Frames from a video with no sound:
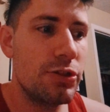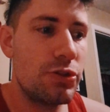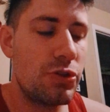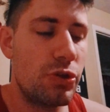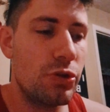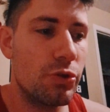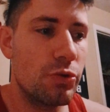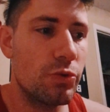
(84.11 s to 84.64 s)

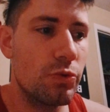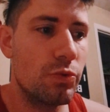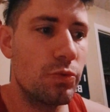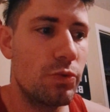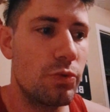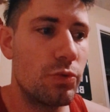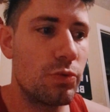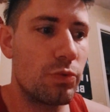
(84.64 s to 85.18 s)

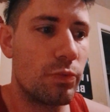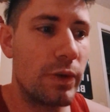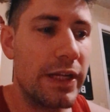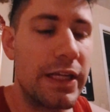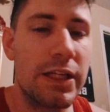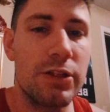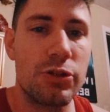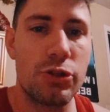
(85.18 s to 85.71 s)
to
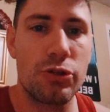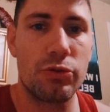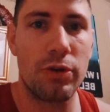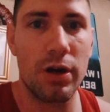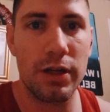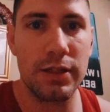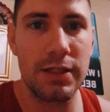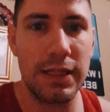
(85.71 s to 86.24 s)

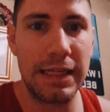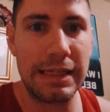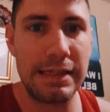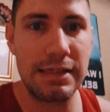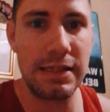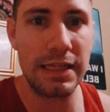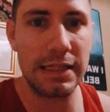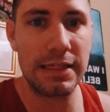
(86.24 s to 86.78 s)
reconstruct
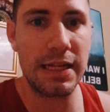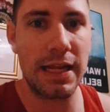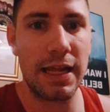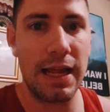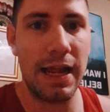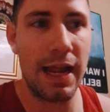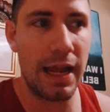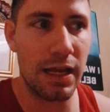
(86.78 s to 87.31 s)
extinct
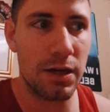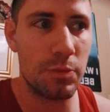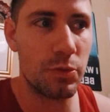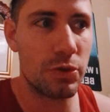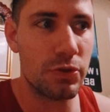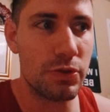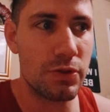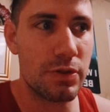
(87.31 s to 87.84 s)

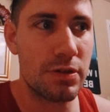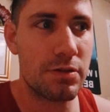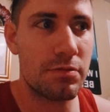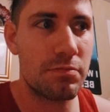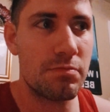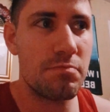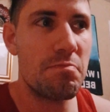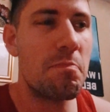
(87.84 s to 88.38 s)
animals
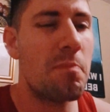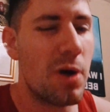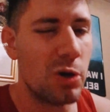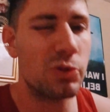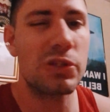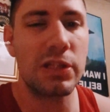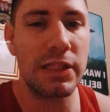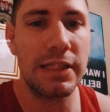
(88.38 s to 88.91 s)

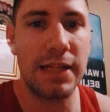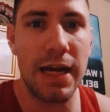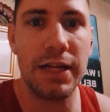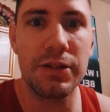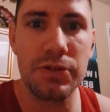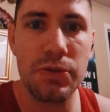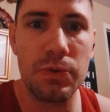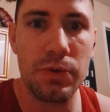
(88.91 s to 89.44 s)
mostly
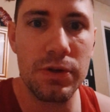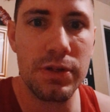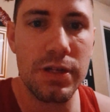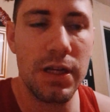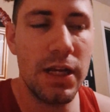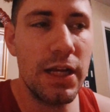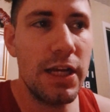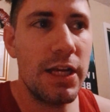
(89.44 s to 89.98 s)

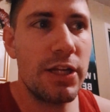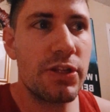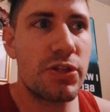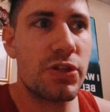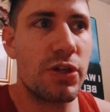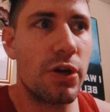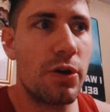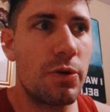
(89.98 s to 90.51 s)
dinosaurs.
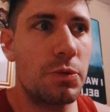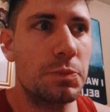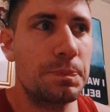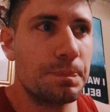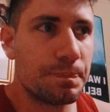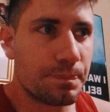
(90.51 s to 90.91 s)
So